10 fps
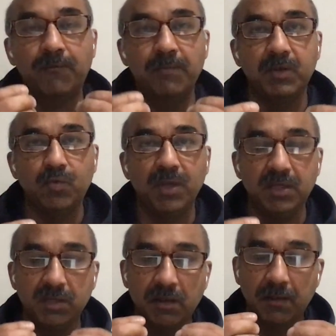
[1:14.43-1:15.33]

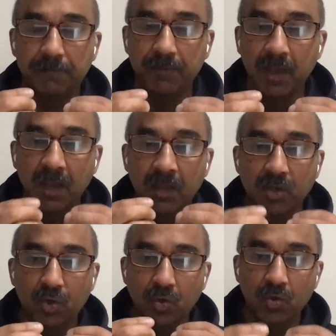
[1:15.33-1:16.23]
between
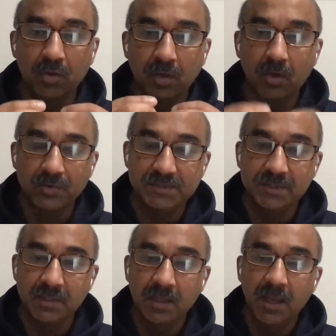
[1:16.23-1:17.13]
your local
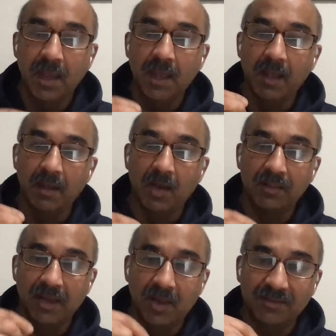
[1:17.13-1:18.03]
host and
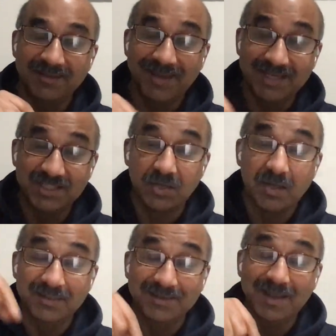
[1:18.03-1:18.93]
an
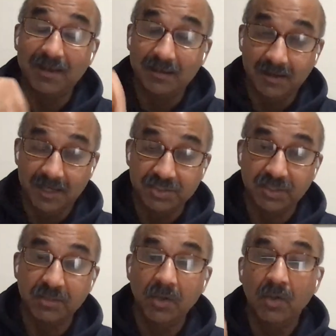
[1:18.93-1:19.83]
authenticated
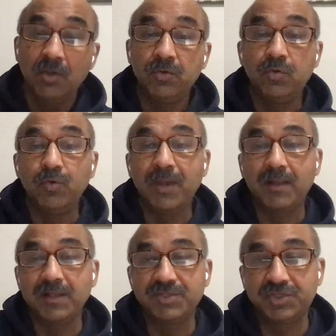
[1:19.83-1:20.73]
connection to a
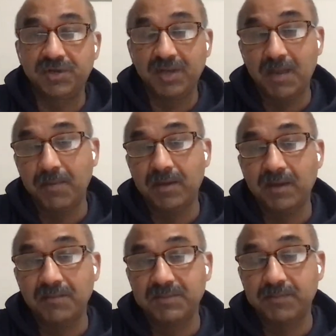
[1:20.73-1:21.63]
cluster and
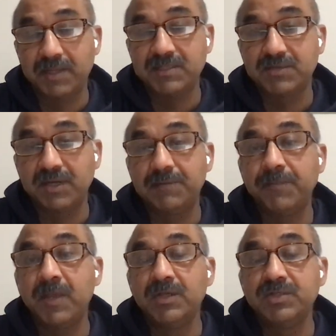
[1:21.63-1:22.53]
namespace, right?
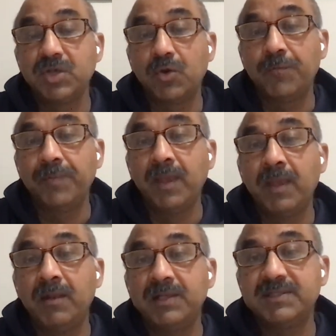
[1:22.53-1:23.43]
So
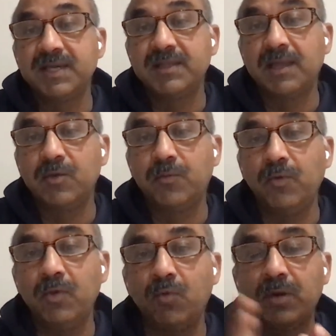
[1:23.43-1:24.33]
let's say that
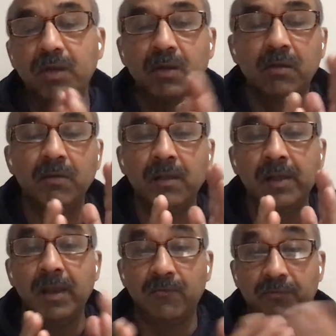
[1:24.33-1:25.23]
you're working on,
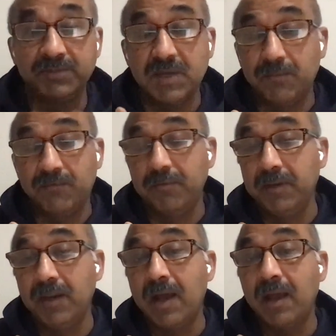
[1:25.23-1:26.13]
for example, for
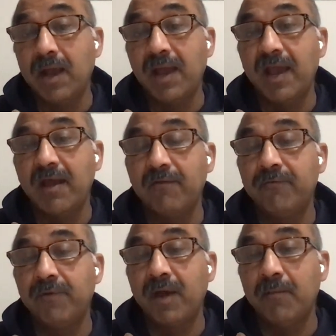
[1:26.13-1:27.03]
me, I
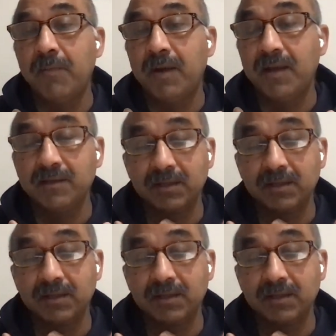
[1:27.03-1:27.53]
connect